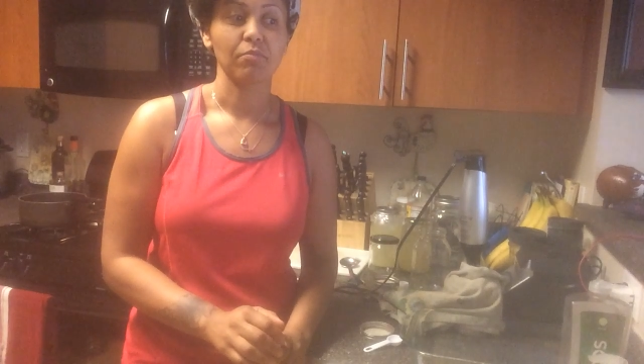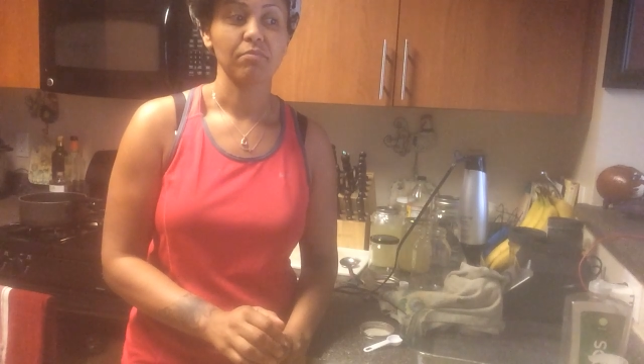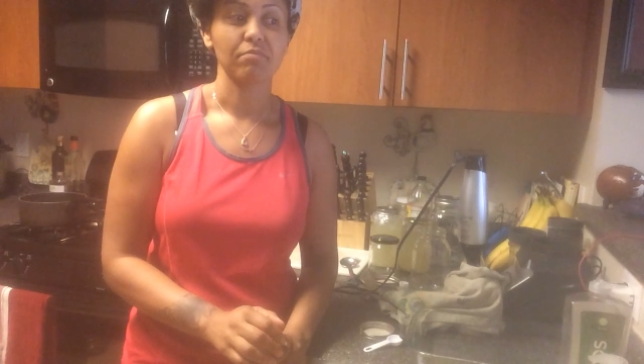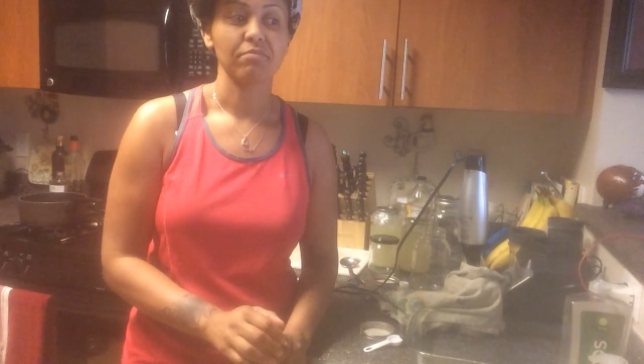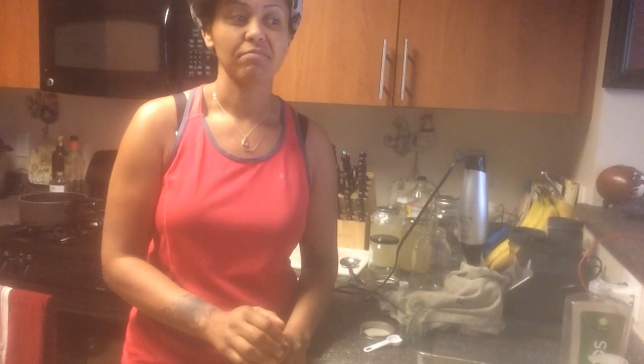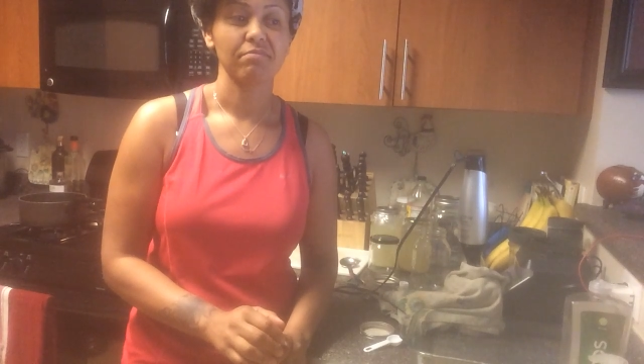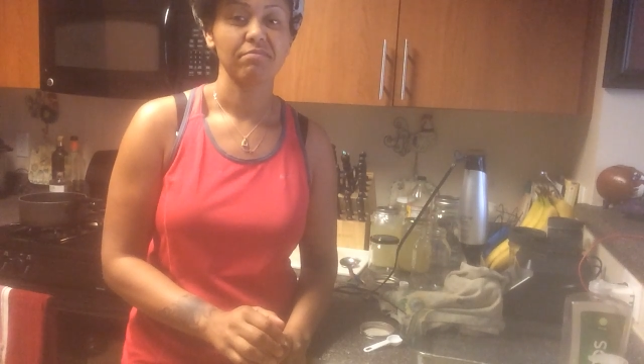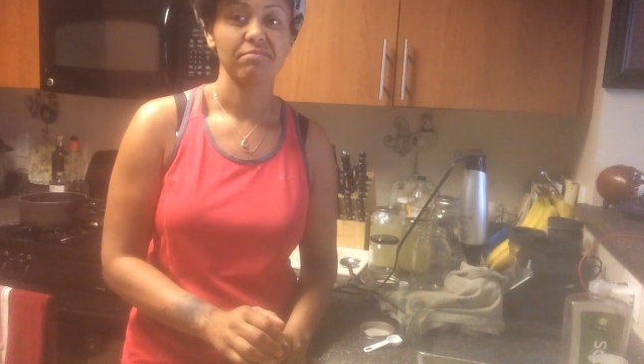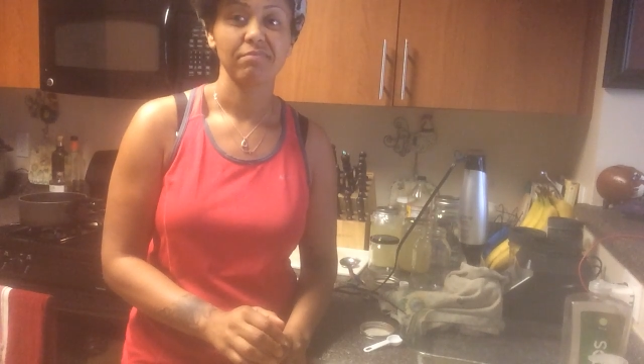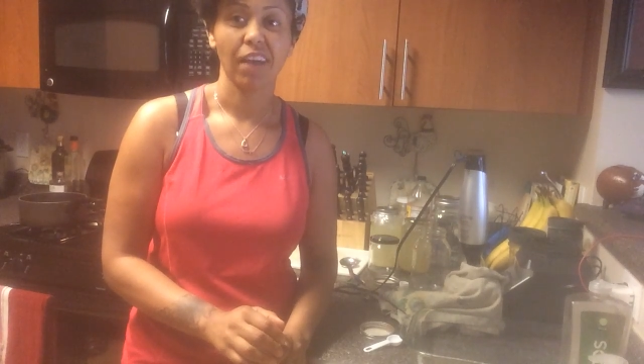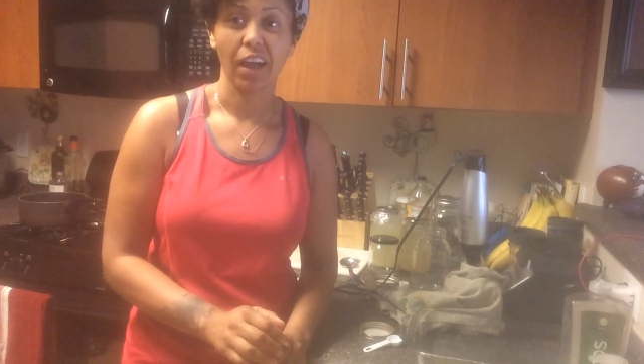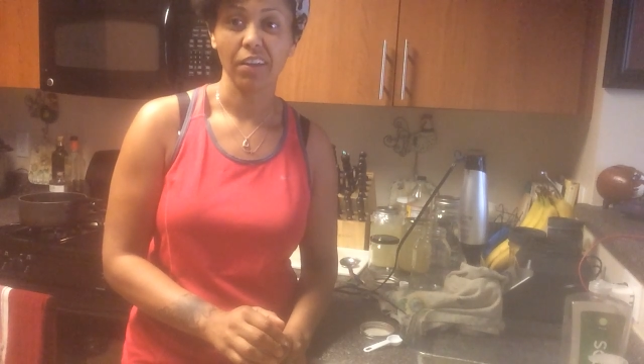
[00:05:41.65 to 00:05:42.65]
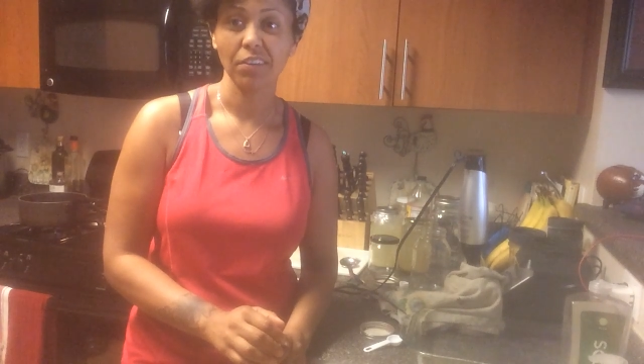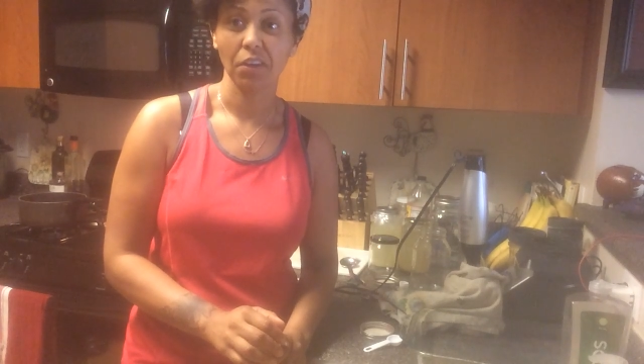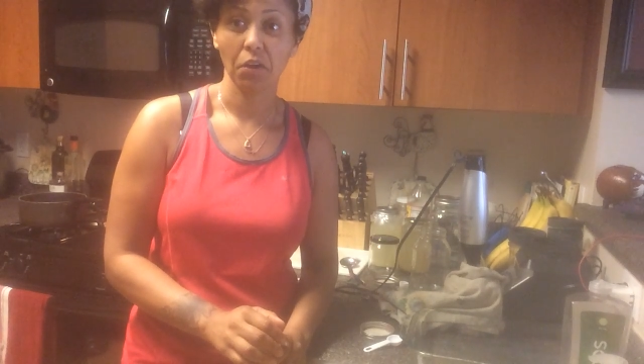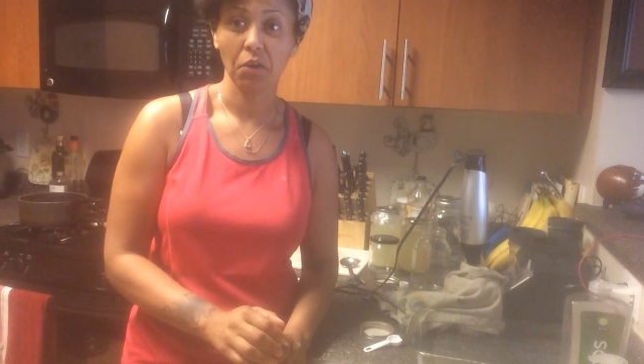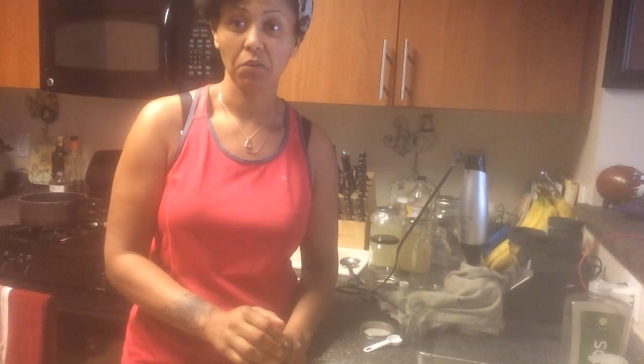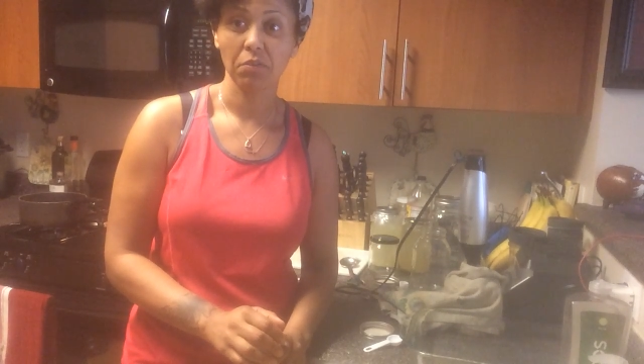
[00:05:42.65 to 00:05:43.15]
don't
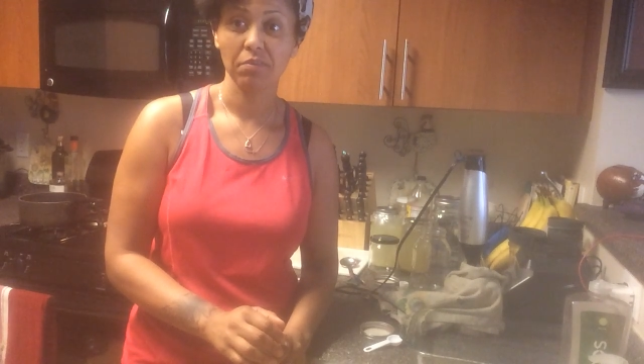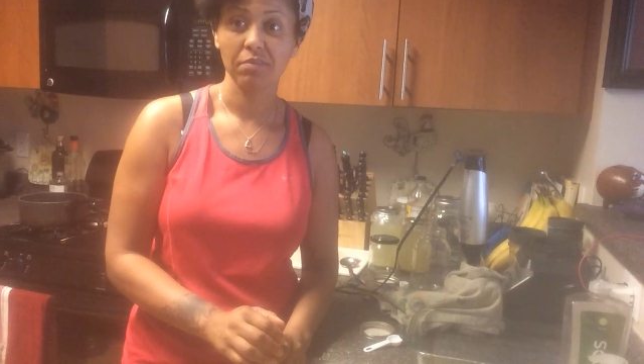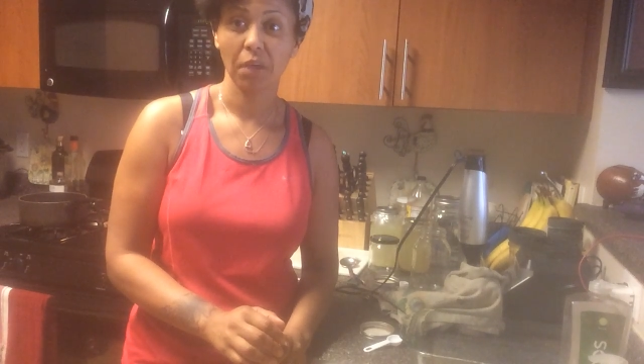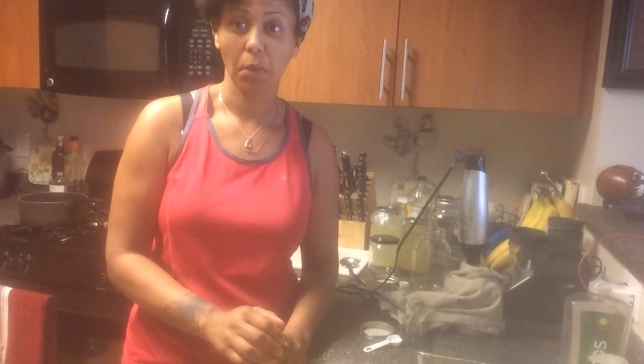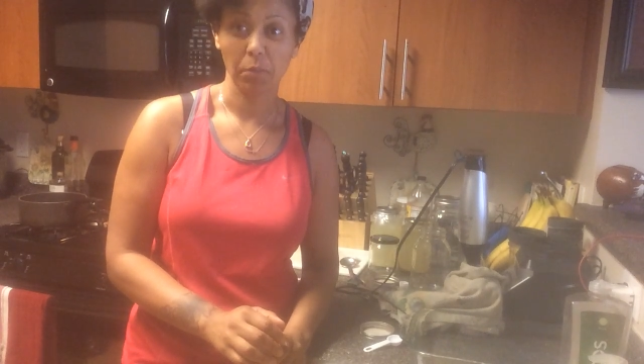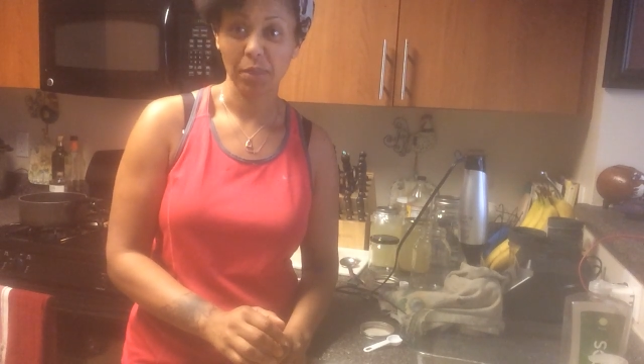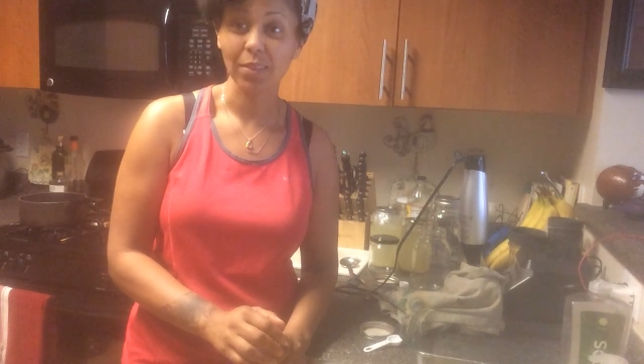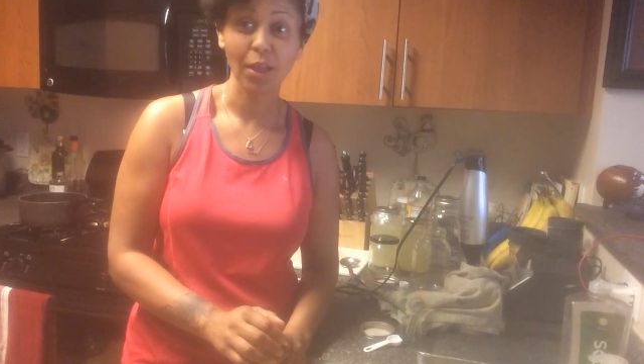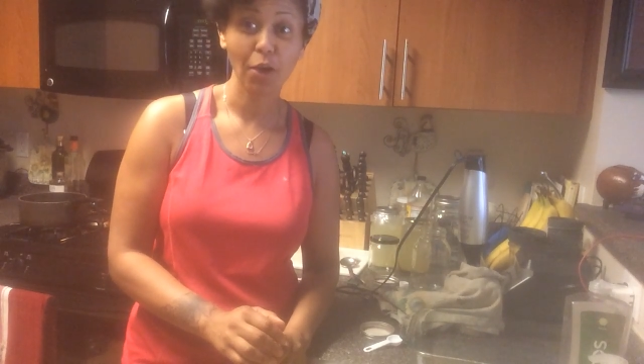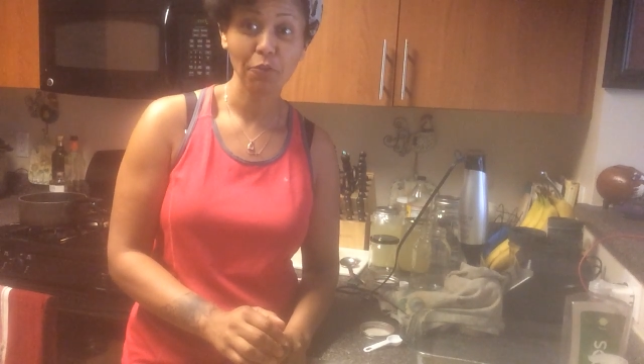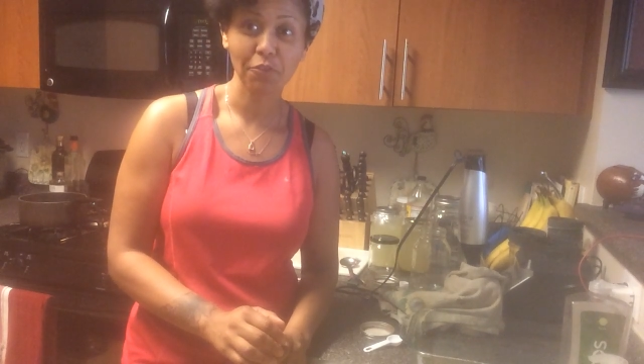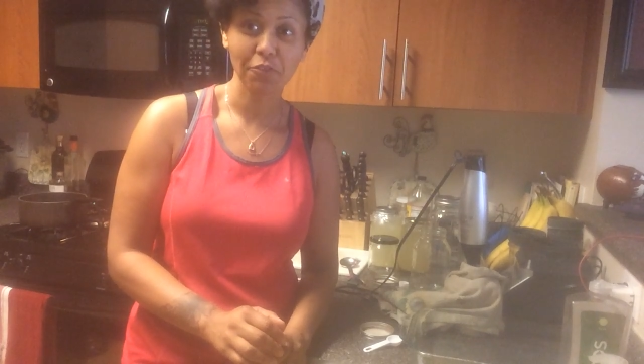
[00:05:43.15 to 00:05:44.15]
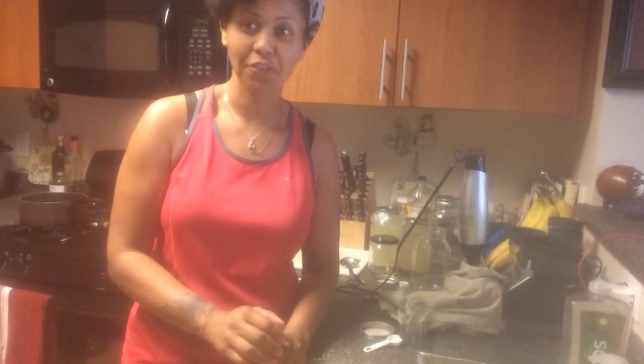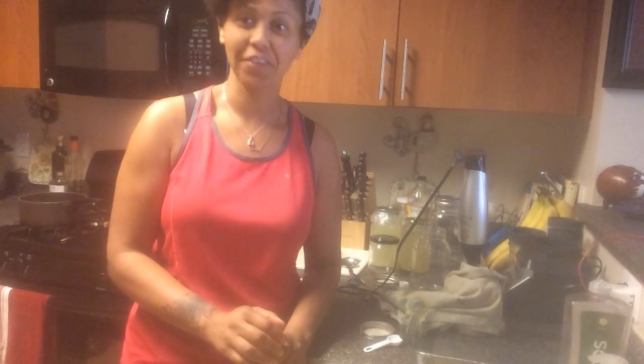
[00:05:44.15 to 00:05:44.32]
know, meatloaf?